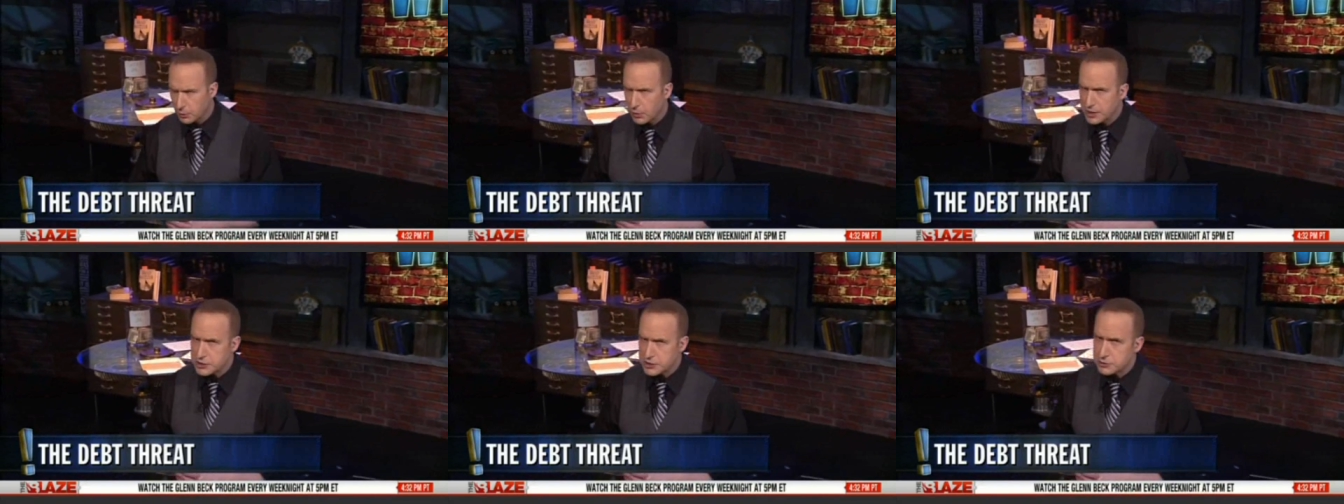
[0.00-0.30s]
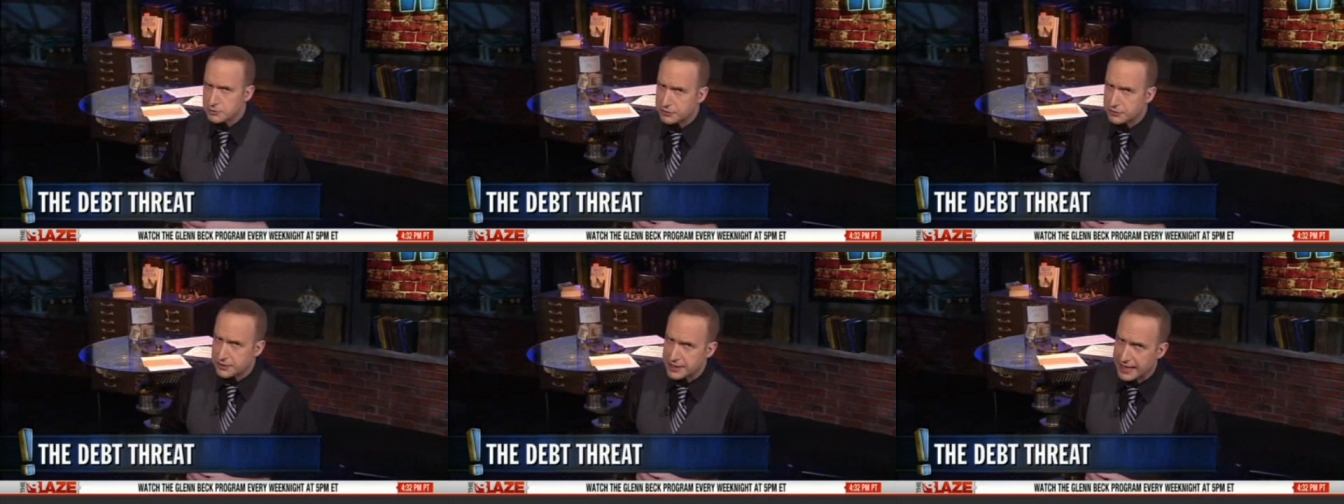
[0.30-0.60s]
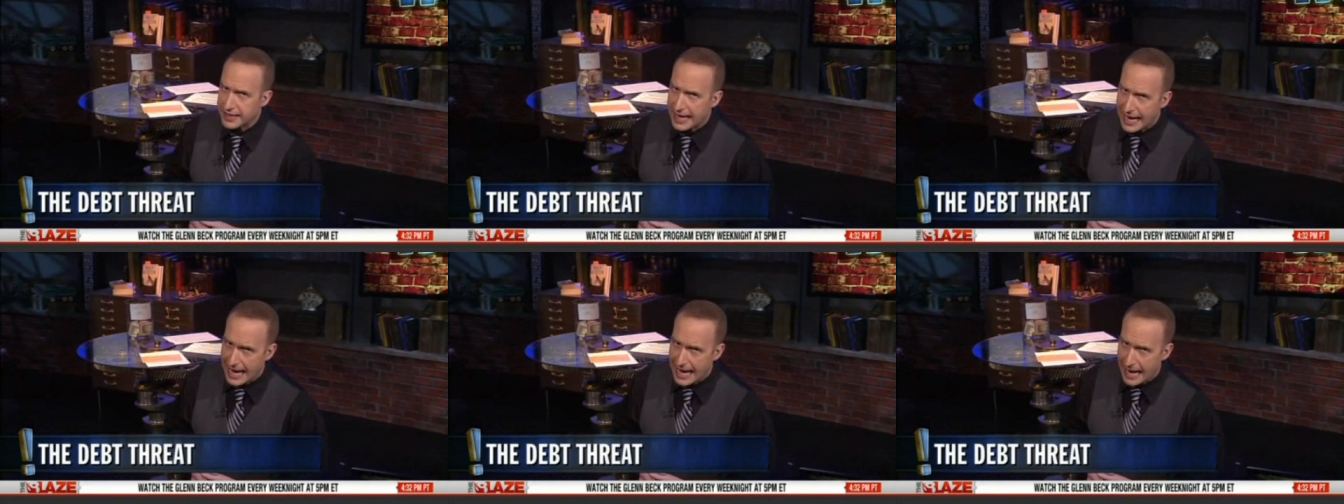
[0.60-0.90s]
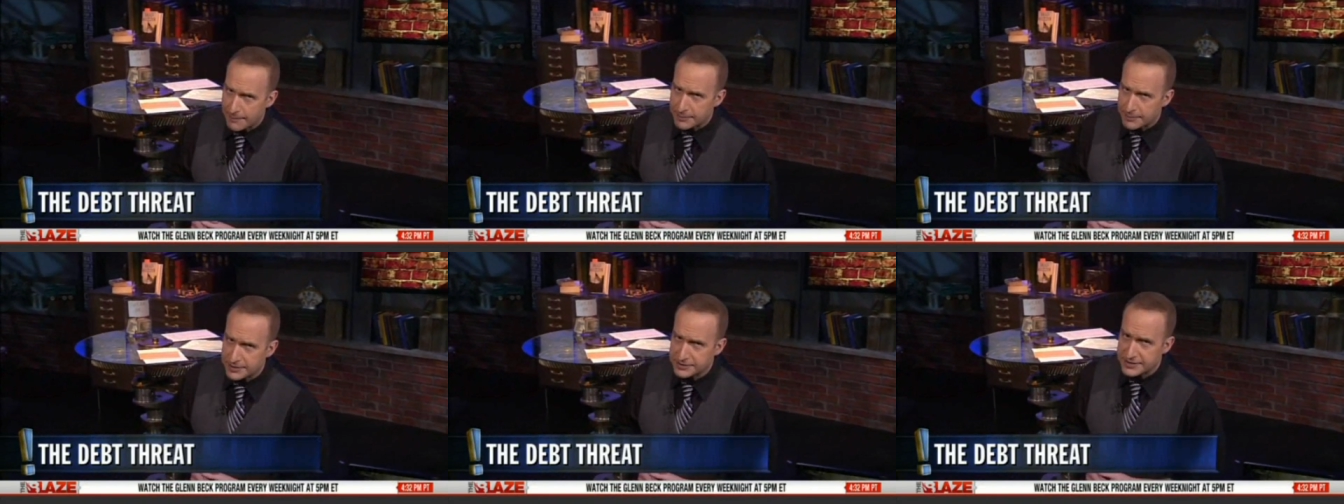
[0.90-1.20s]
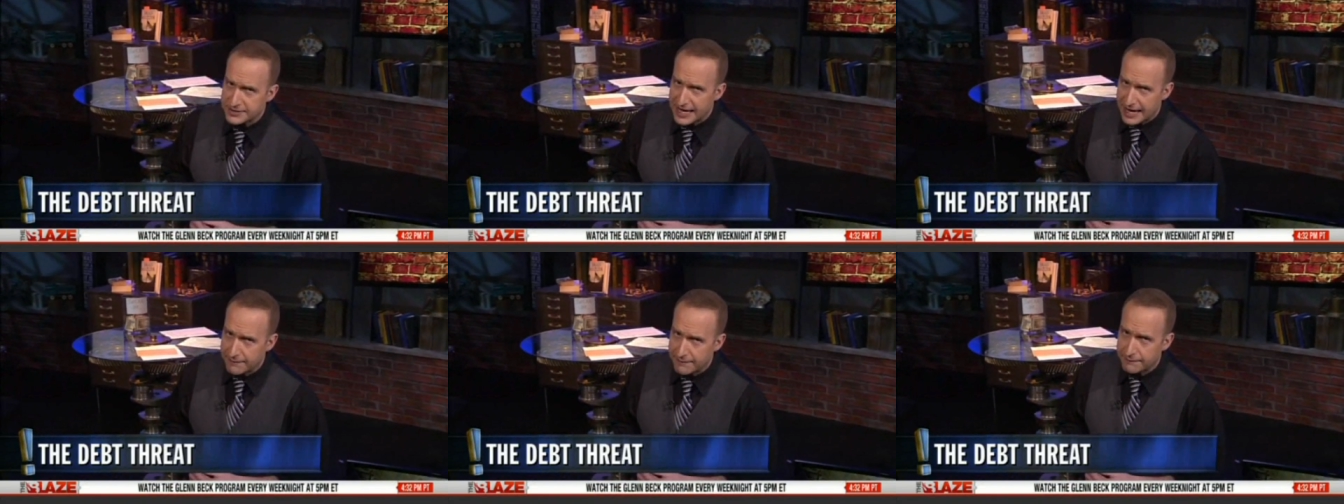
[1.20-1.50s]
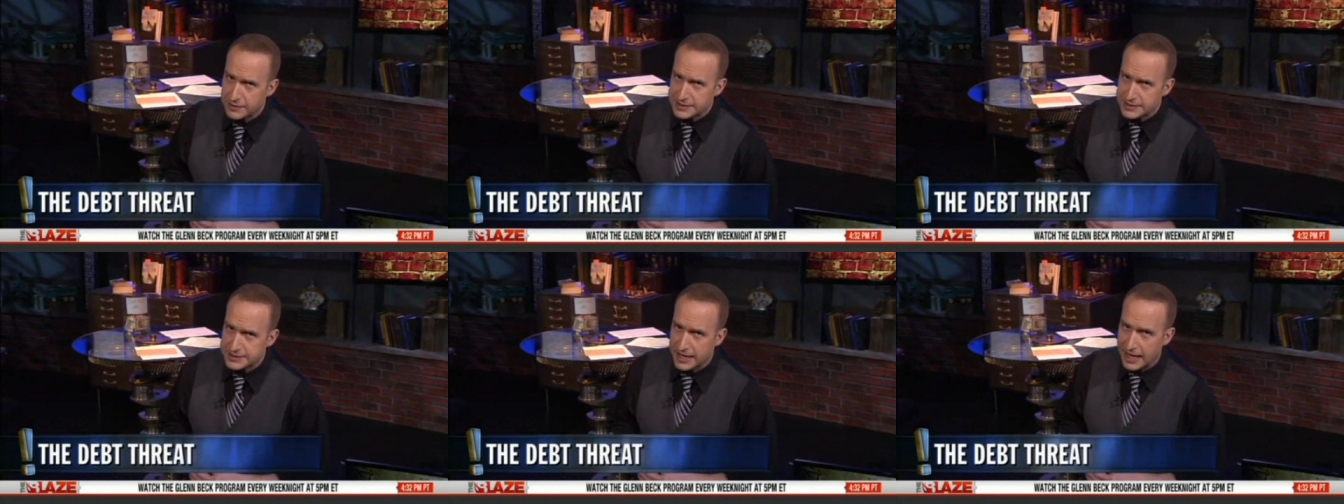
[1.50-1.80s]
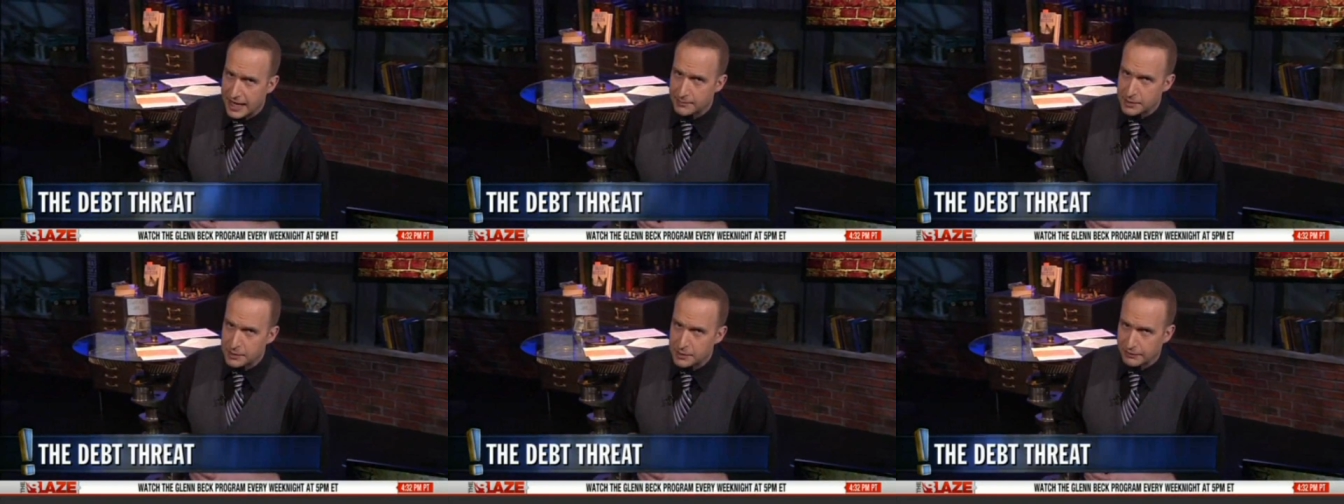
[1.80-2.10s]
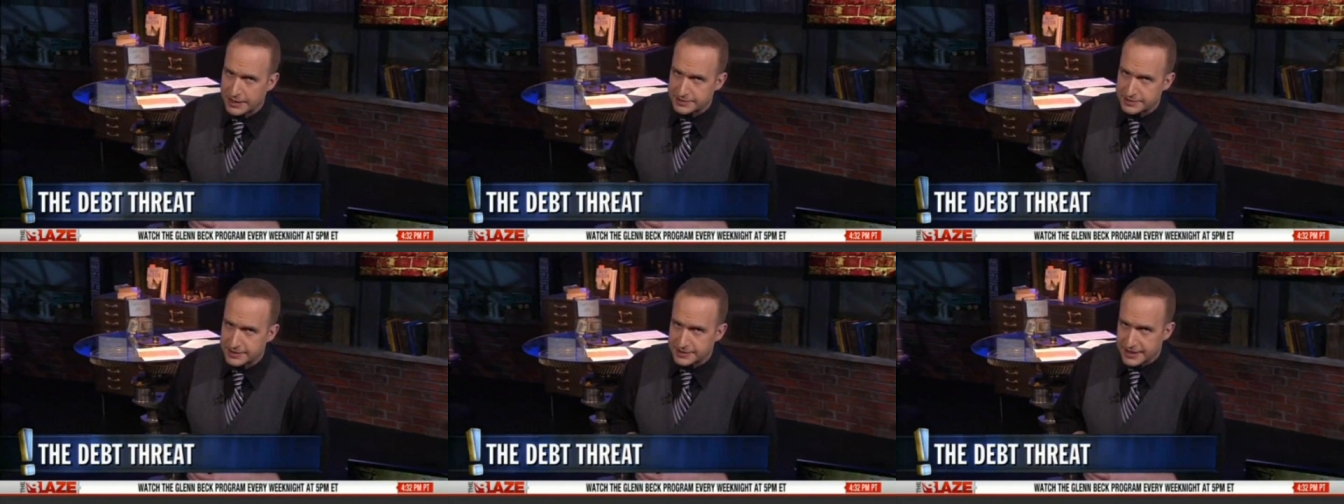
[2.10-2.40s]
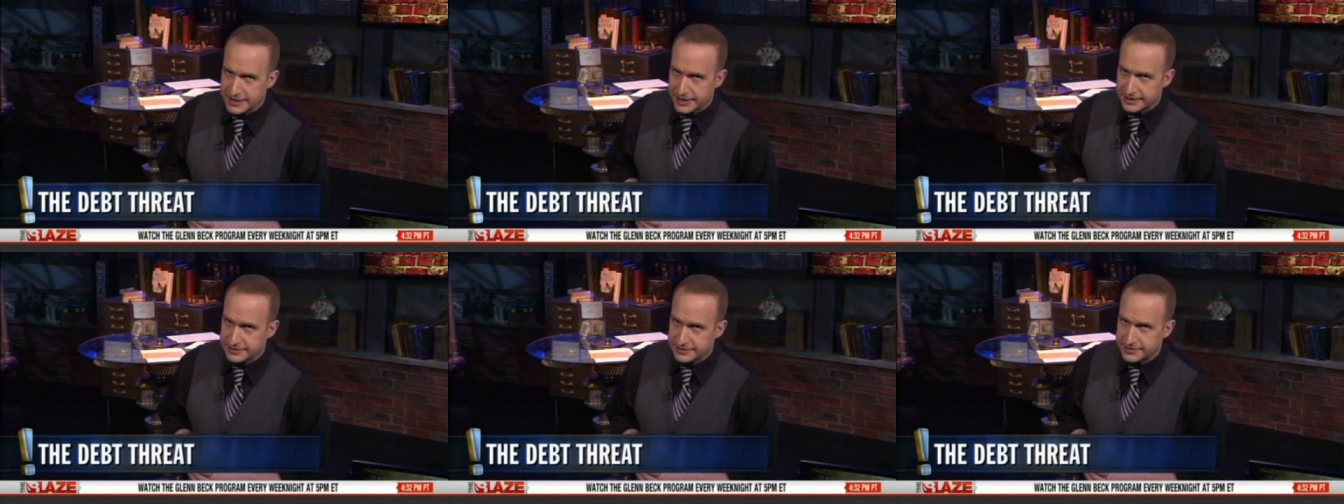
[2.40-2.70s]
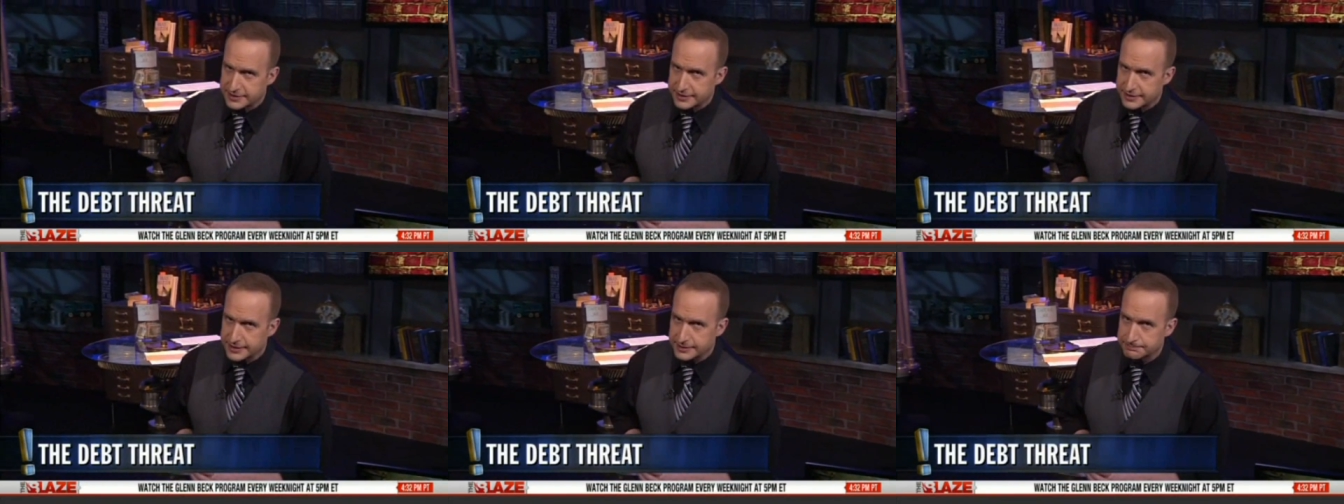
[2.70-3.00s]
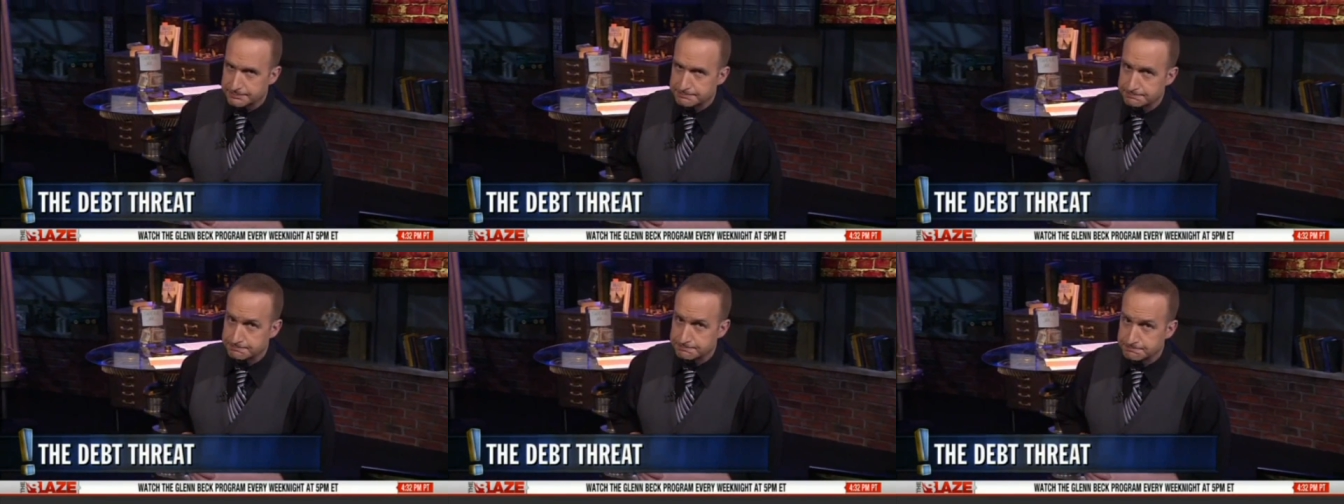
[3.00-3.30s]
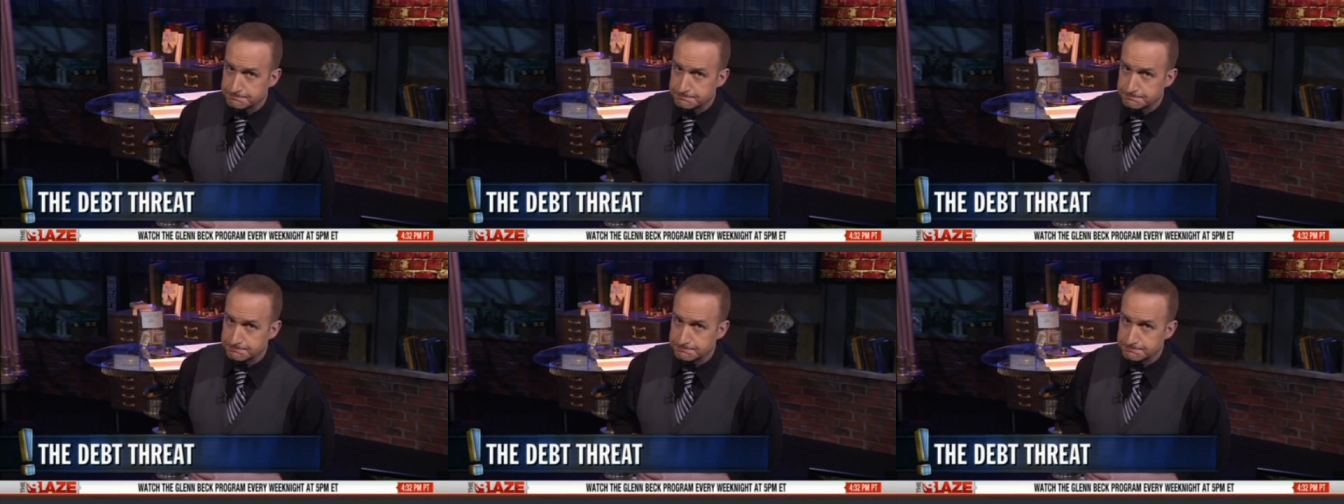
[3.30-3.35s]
What do you think happens every time we raise the debt ceiling?